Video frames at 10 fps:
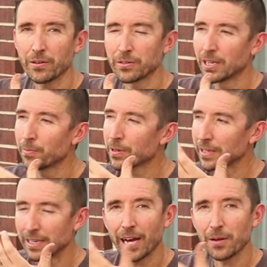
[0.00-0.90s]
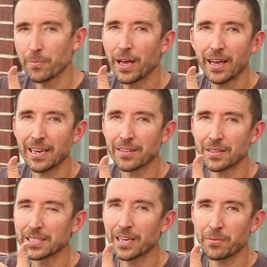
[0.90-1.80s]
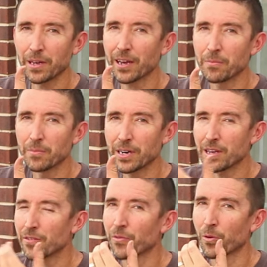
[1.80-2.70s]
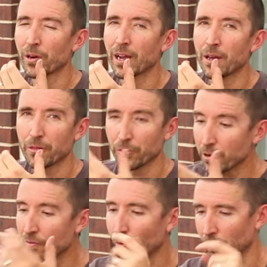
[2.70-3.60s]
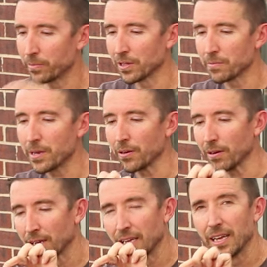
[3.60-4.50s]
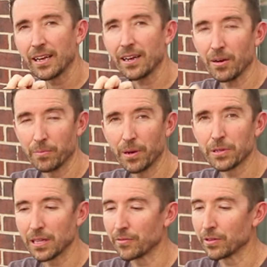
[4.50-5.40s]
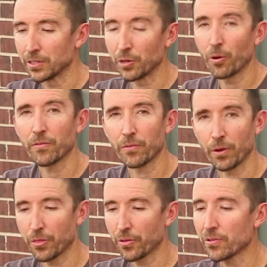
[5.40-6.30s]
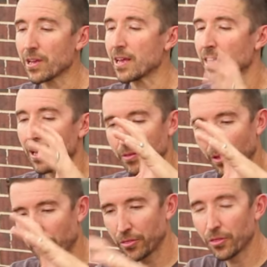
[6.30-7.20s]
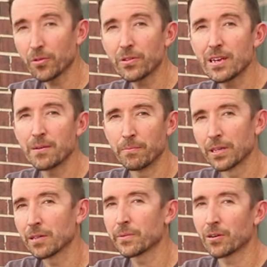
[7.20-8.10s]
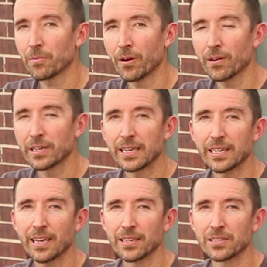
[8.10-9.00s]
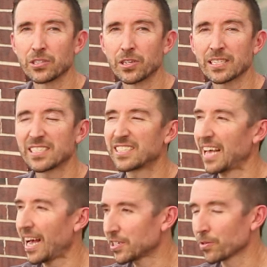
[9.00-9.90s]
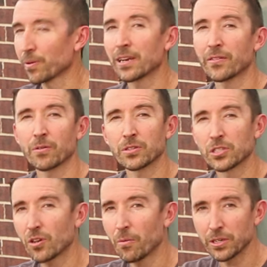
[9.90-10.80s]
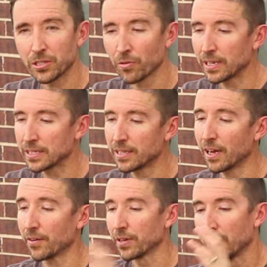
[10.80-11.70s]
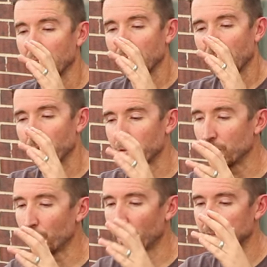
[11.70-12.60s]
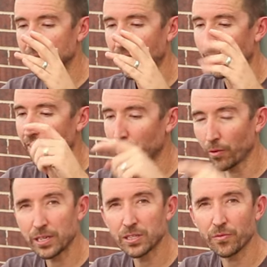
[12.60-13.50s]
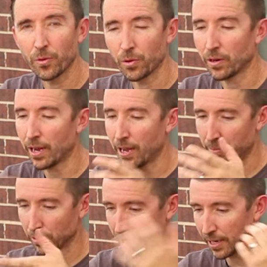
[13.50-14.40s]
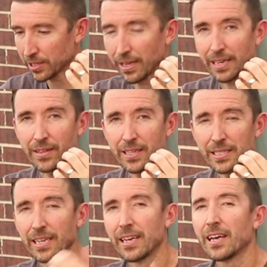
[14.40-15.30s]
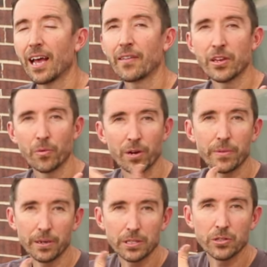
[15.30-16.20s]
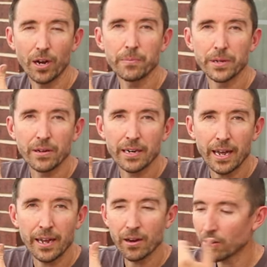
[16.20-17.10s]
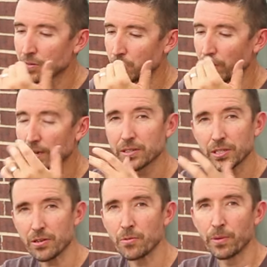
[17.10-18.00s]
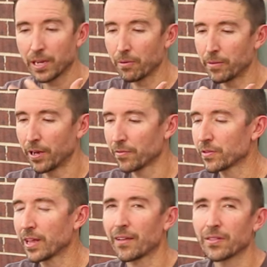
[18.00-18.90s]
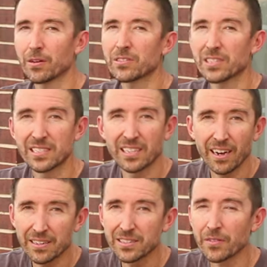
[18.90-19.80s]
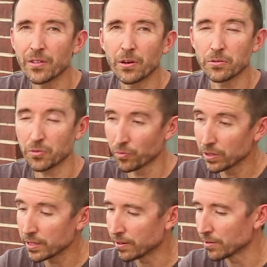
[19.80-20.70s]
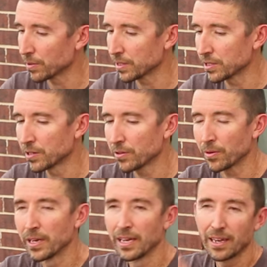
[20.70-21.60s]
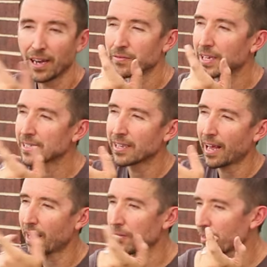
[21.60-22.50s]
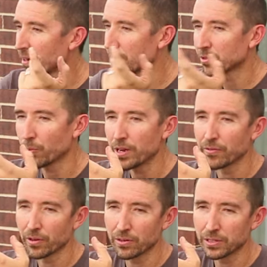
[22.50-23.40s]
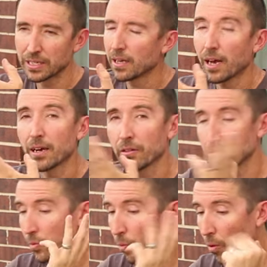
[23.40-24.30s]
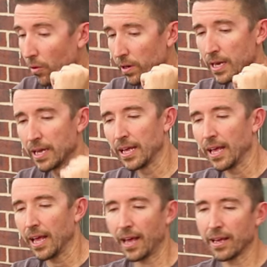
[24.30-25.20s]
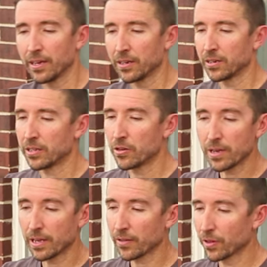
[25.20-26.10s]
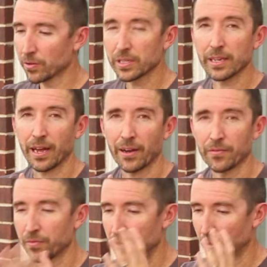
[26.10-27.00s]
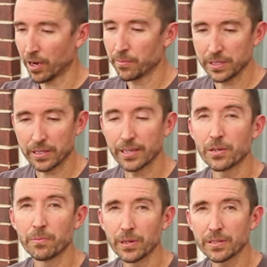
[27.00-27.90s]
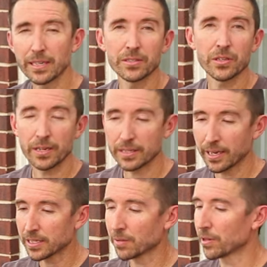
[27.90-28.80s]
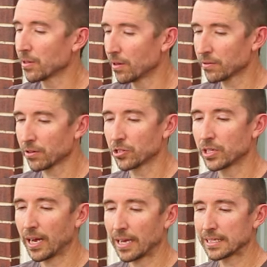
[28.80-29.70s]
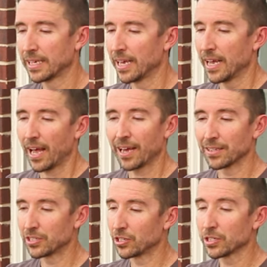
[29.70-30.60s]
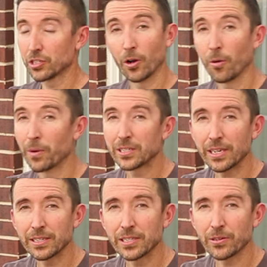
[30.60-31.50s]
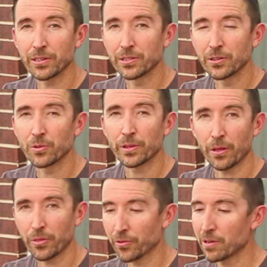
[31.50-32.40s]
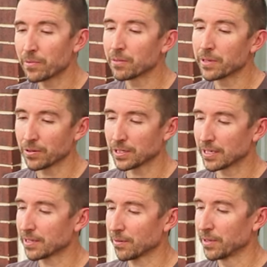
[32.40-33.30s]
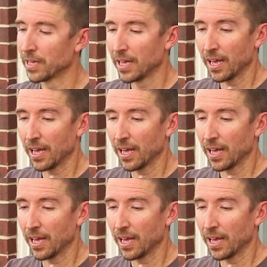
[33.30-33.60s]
You're typically not paying the same kind of money for a 34 millimeter bubble level as you are for a 30. The 30 millimeter market is just saturated. There is so much great stuff. If you want to have rings for a bolt action like this, and then you want to be able to drop it on an AR as well, so you pick up a mount for that, there are just tons of those, really good ones too. I've tested Athlons, Weavers, there's Warn, and you can get those that have, you know, compensation built in, so you can take some of the longer shots, and it's just so much easier to do with a 30 millimeter system.